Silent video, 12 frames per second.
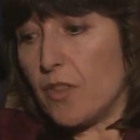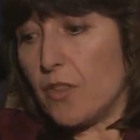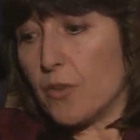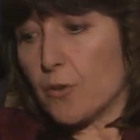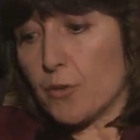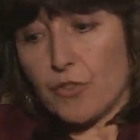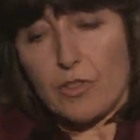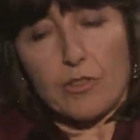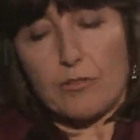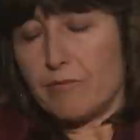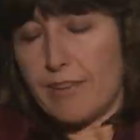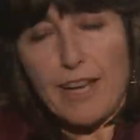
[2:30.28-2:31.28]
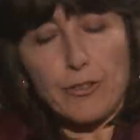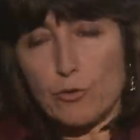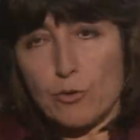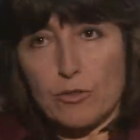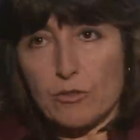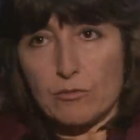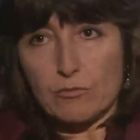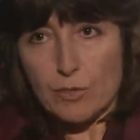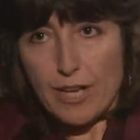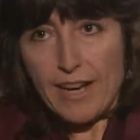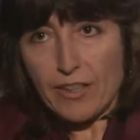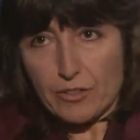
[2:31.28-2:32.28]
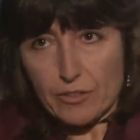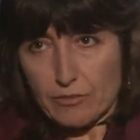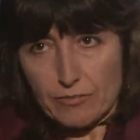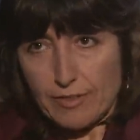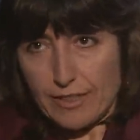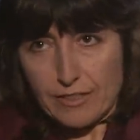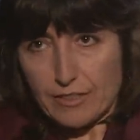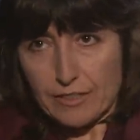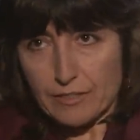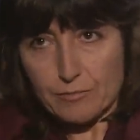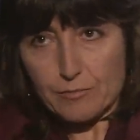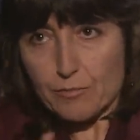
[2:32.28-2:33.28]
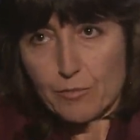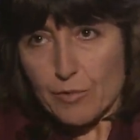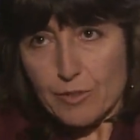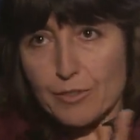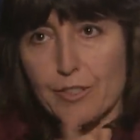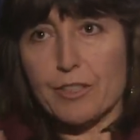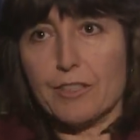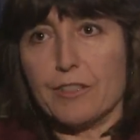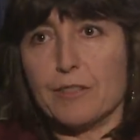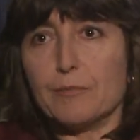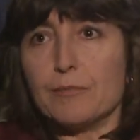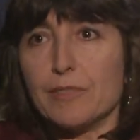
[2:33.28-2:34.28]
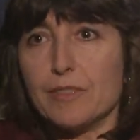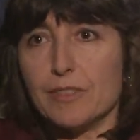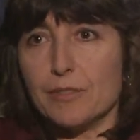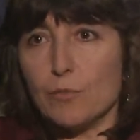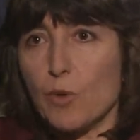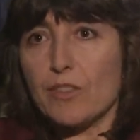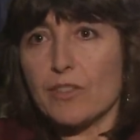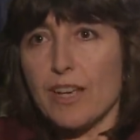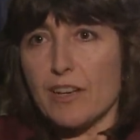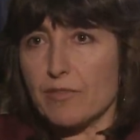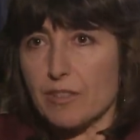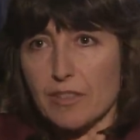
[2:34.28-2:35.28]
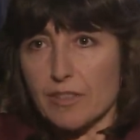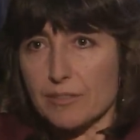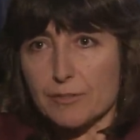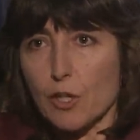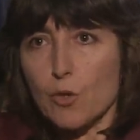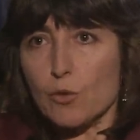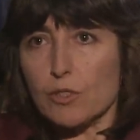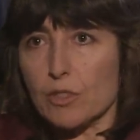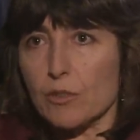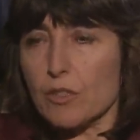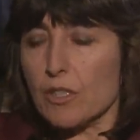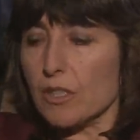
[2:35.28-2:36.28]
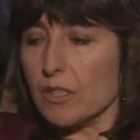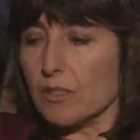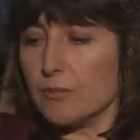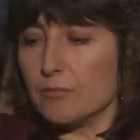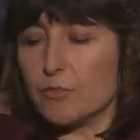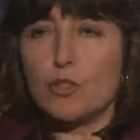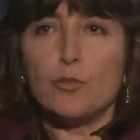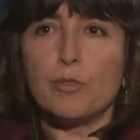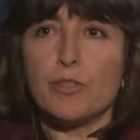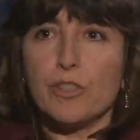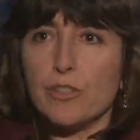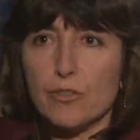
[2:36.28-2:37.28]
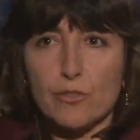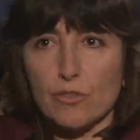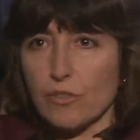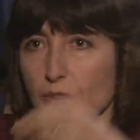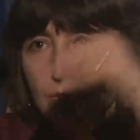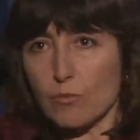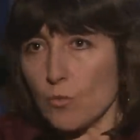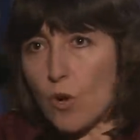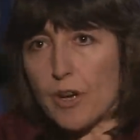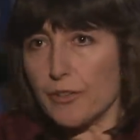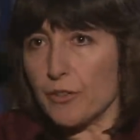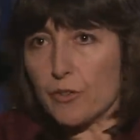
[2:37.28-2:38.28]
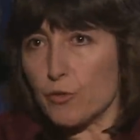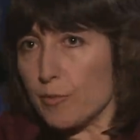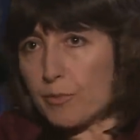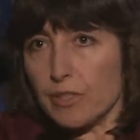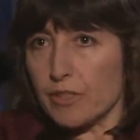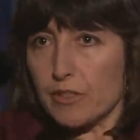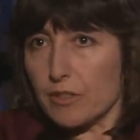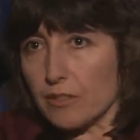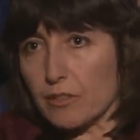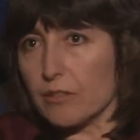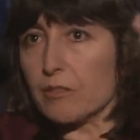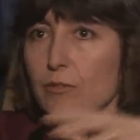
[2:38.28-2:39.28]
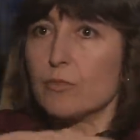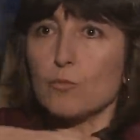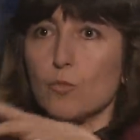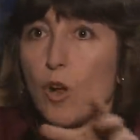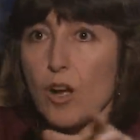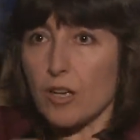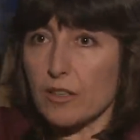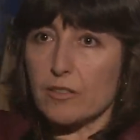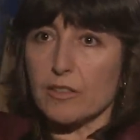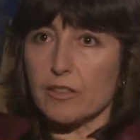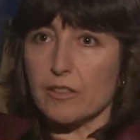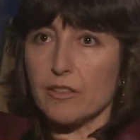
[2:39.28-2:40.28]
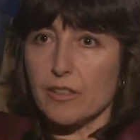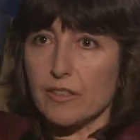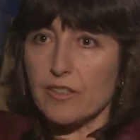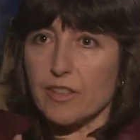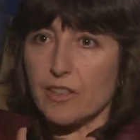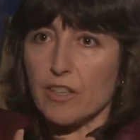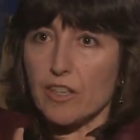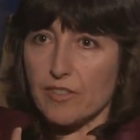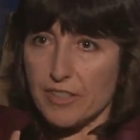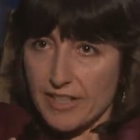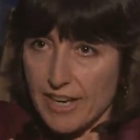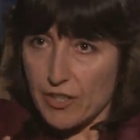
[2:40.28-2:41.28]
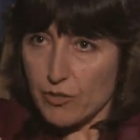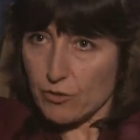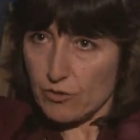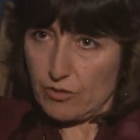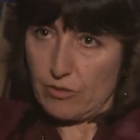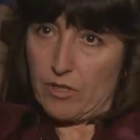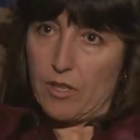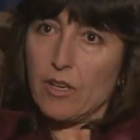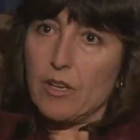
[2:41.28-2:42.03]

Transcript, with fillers: There was a natural reactor, in fact, in West Africa, Oklo, 2 billion years ago. Water dripped into rocks and set off a natural